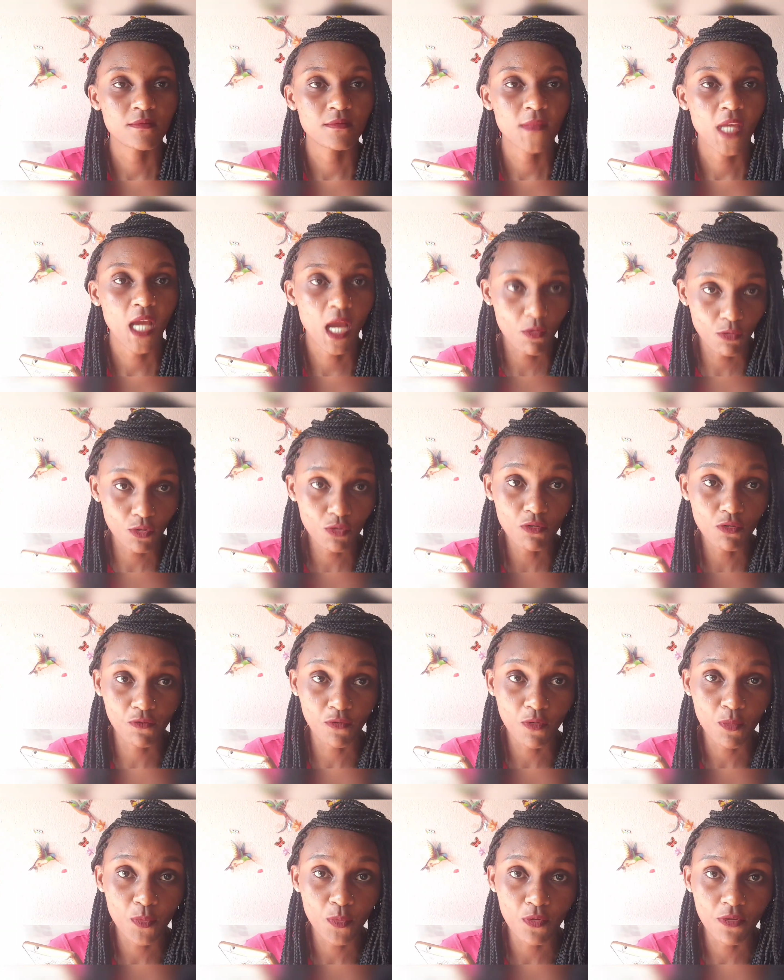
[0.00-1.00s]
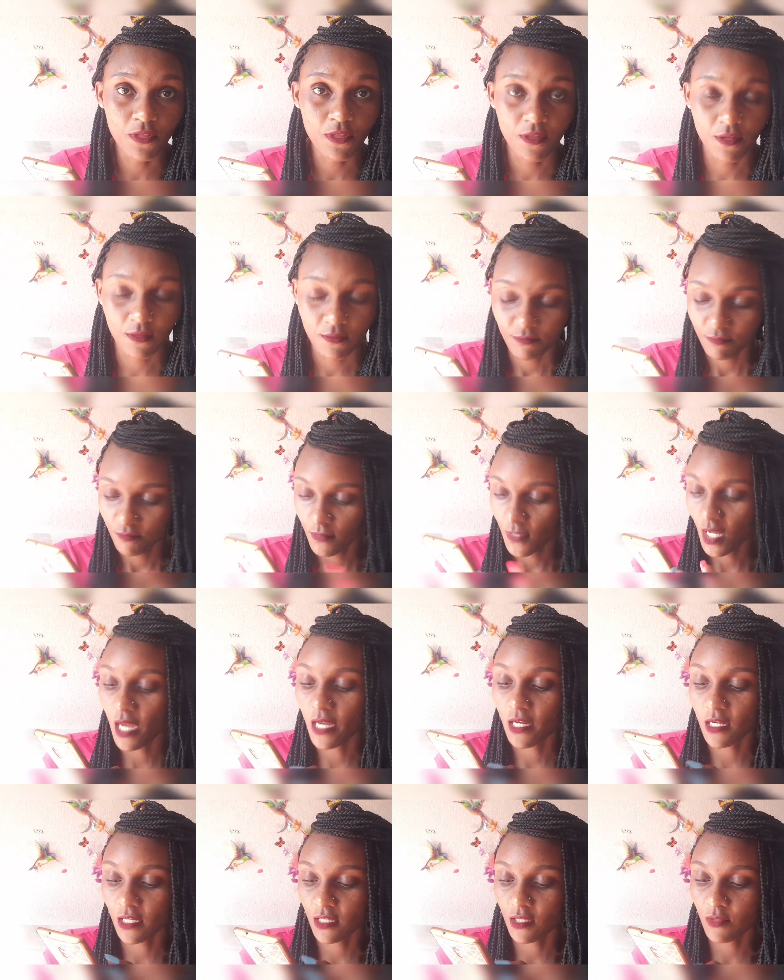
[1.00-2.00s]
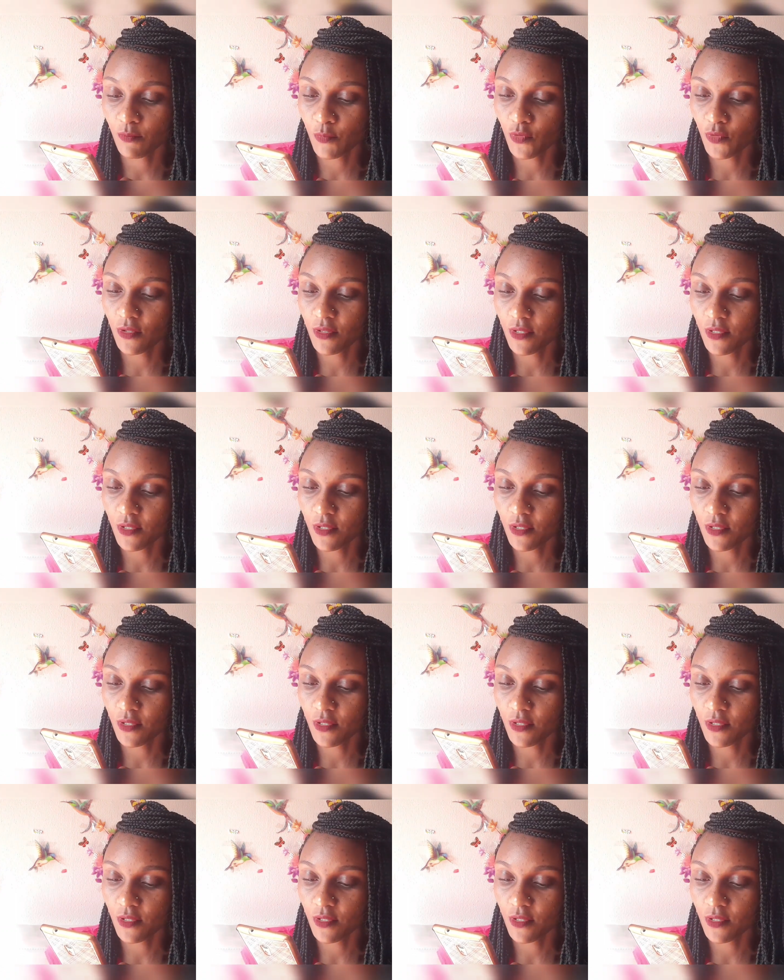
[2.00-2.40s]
I would go for both. I like both.